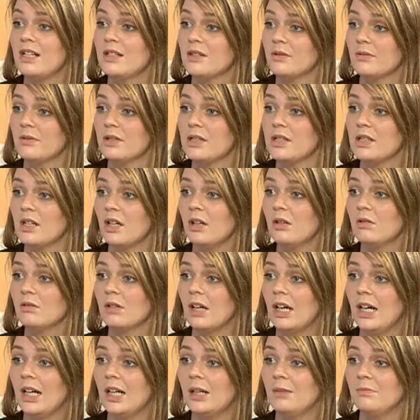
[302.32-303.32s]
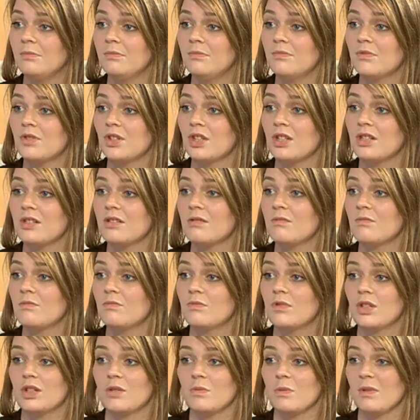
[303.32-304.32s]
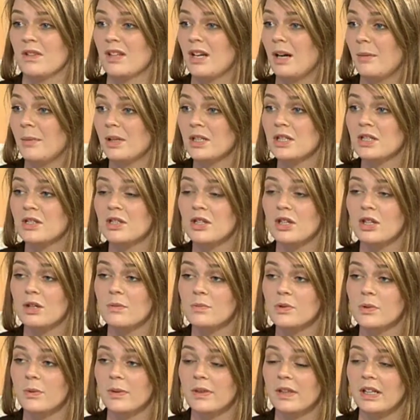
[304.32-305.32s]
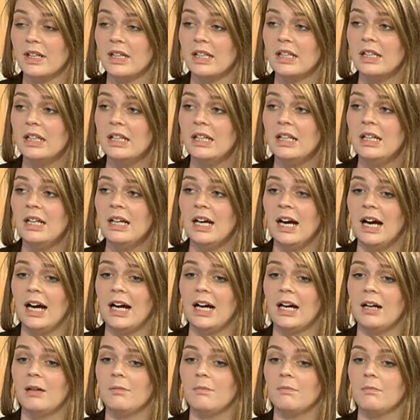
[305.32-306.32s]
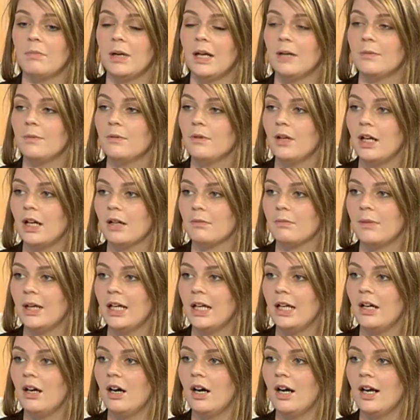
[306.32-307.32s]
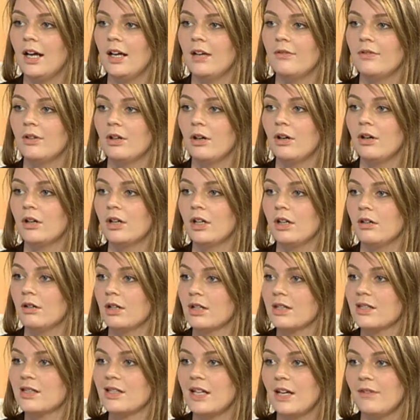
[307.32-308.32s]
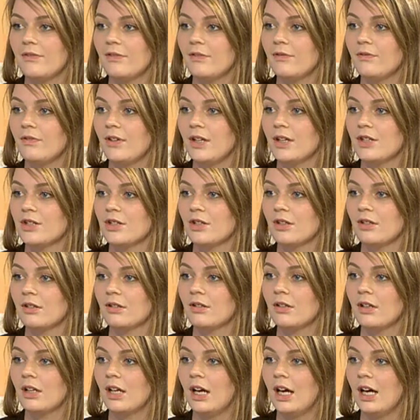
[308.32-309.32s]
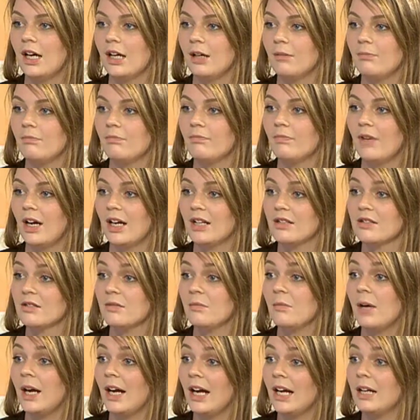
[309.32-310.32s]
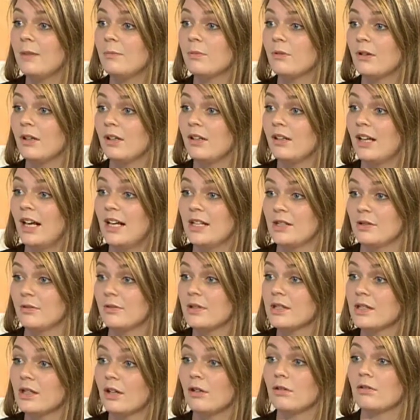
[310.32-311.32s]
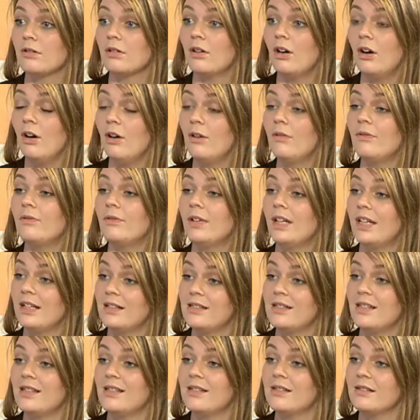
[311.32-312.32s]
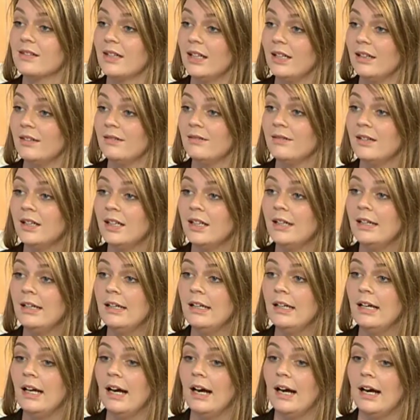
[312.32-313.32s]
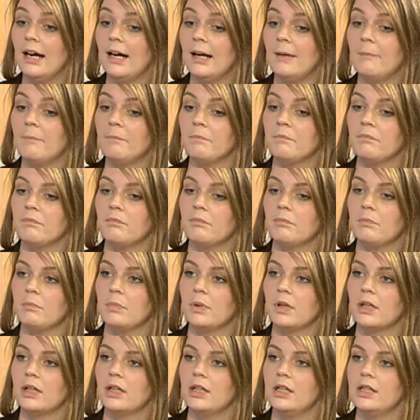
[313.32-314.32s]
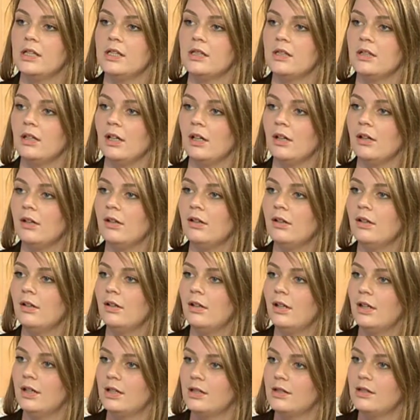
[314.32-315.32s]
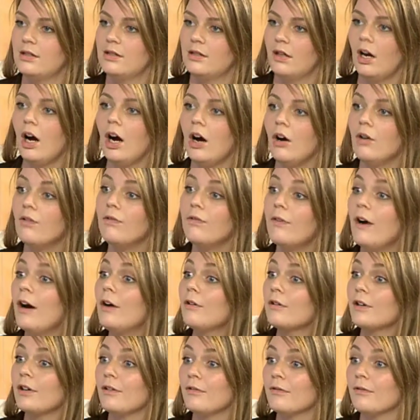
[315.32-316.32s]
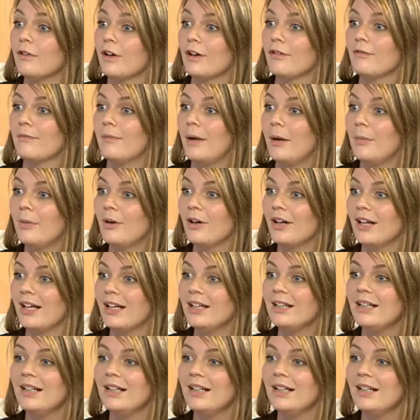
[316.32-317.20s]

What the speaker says: as a result, just with coming to terms with it. People like me, I have an ongoing staph infection under my apron as a result of excess skin, because, you know, it's a whole fold in front of my body.